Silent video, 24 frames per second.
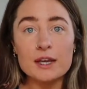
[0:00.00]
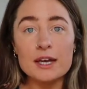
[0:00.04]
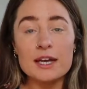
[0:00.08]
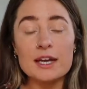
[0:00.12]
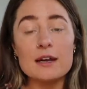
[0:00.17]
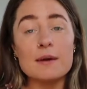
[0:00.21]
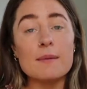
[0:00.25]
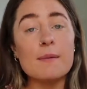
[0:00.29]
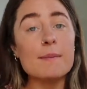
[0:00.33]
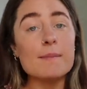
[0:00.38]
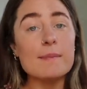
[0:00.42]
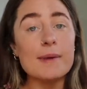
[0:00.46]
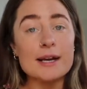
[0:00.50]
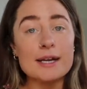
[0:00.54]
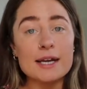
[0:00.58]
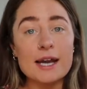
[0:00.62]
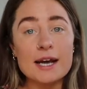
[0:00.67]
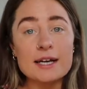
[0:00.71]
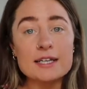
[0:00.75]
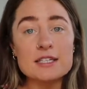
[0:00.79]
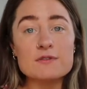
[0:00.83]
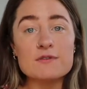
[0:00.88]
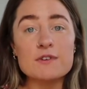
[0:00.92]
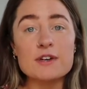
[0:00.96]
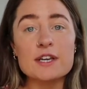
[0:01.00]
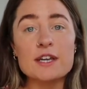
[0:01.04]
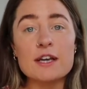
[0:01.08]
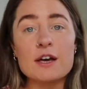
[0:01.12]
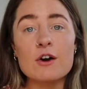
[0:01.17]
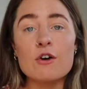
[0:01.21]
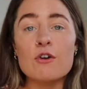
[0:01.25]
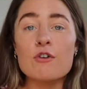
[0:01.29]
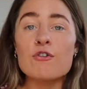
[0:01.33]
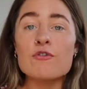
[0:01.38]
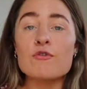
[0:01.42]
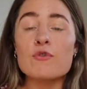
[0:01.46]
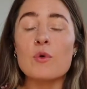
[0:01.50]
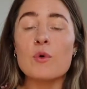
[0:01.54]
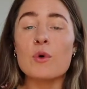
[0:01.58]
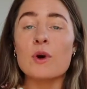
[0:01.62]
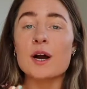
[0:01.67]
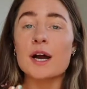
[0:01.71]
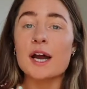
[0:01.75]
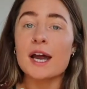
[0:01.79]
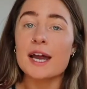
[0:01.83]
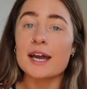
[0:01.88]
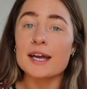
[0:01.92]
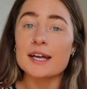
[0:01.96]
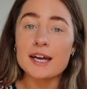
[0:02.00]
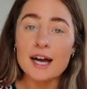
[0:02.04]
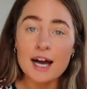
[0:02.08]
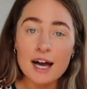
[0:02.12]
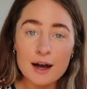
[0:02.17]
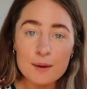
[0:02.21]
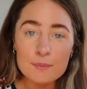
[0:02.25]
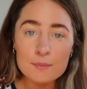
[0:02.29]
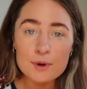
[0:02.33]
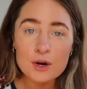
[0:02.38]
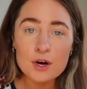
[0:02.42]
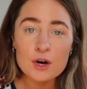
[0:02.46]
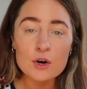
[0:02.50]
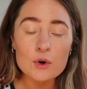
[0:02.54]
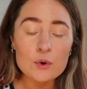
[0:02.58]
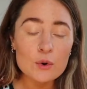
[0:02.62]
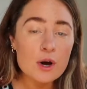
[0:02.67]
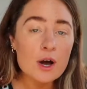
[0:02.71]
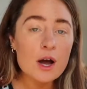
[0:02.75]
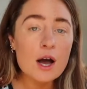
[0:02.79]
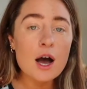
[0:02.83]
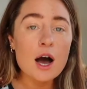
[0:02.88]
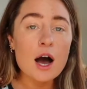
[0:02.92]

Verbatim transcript: in my next video for a combo um,